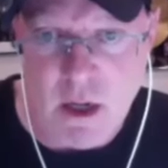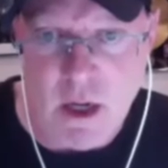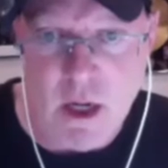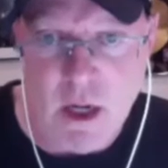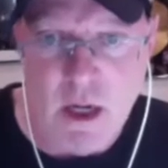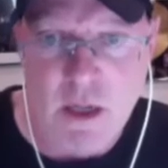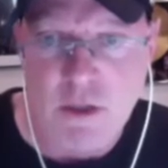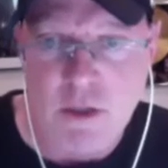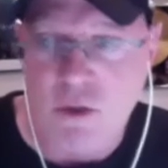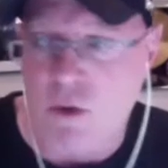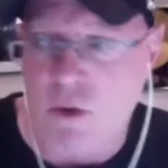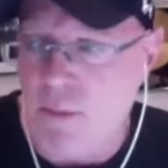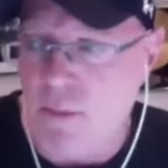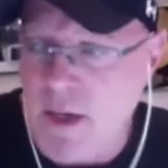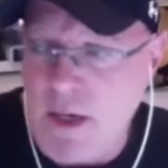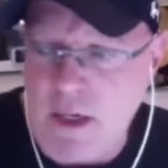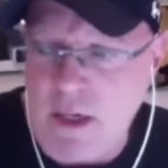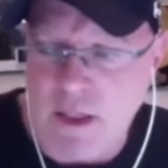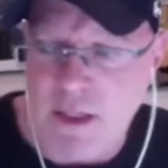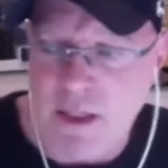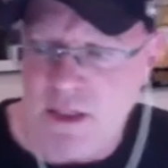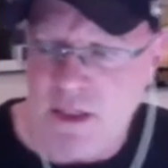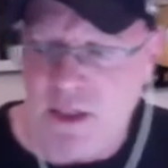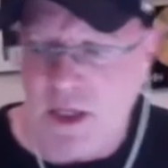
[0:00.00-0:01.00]
So
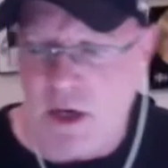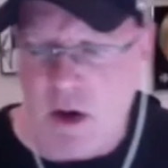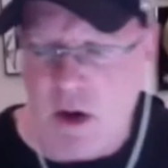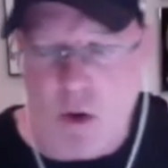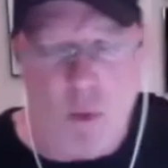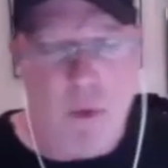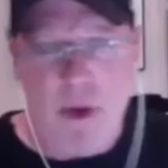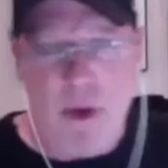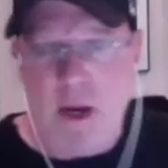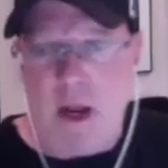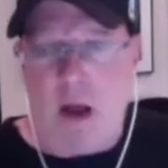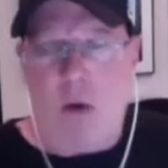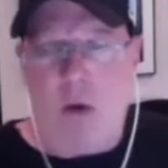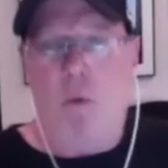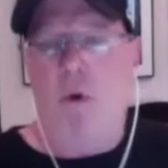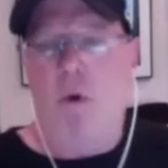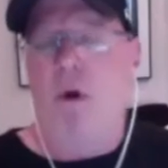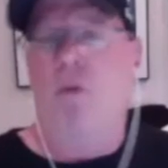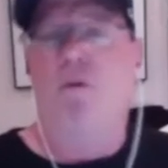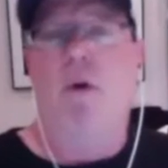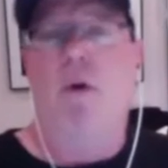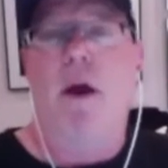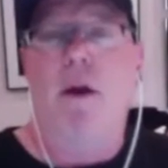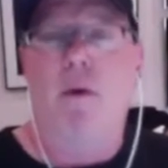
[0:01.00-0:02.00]
immediately he said, oh, we got
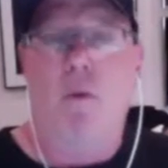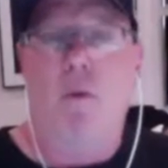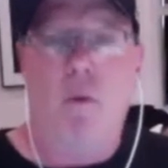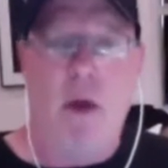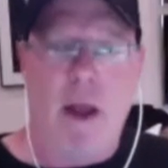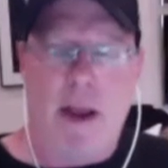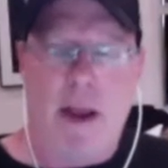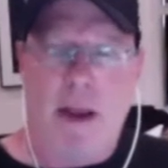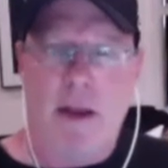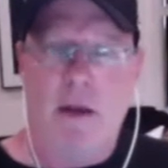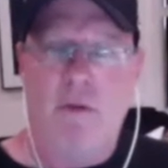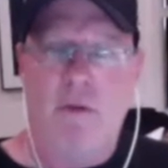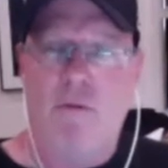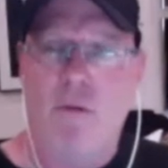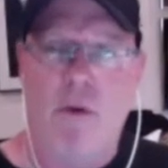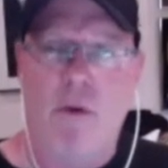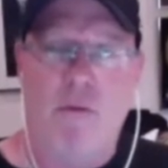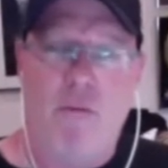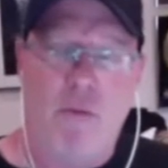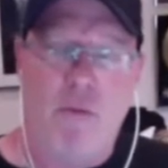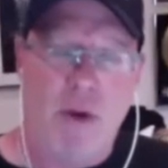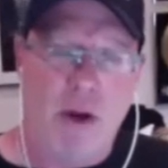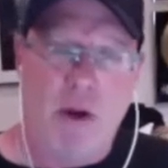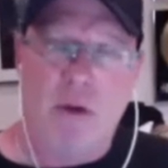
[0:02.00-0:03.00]
work right away. If
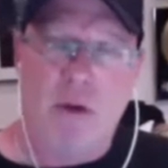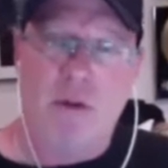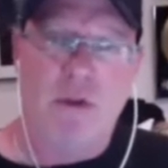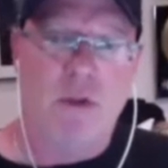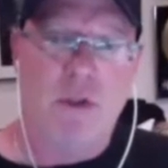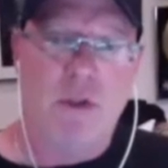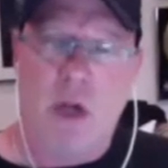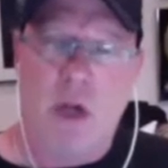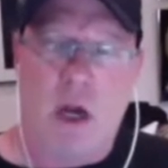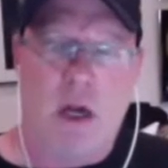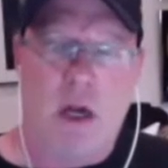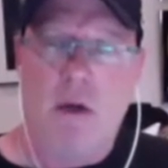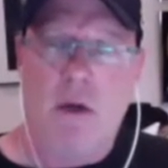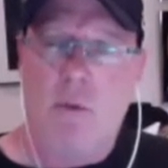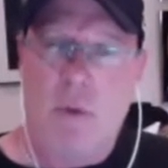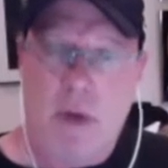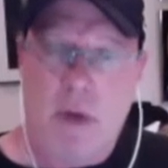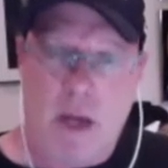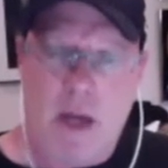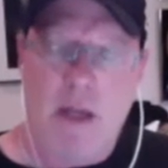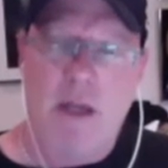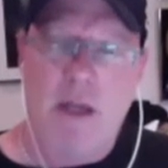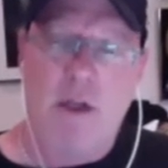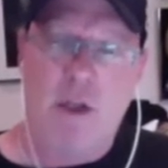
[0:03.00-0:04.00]
we don't suck, we
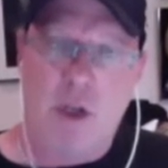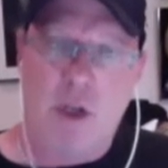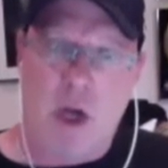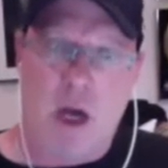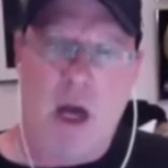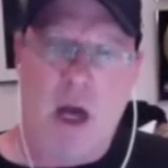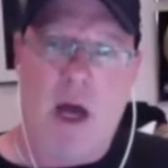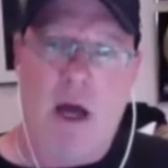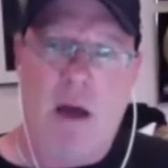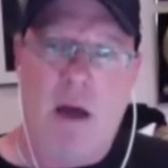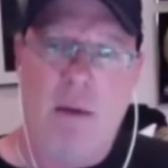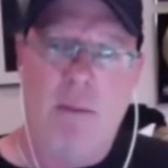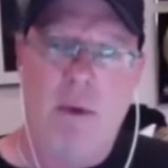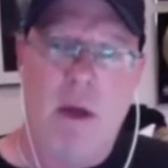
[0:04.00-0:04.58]
got a job.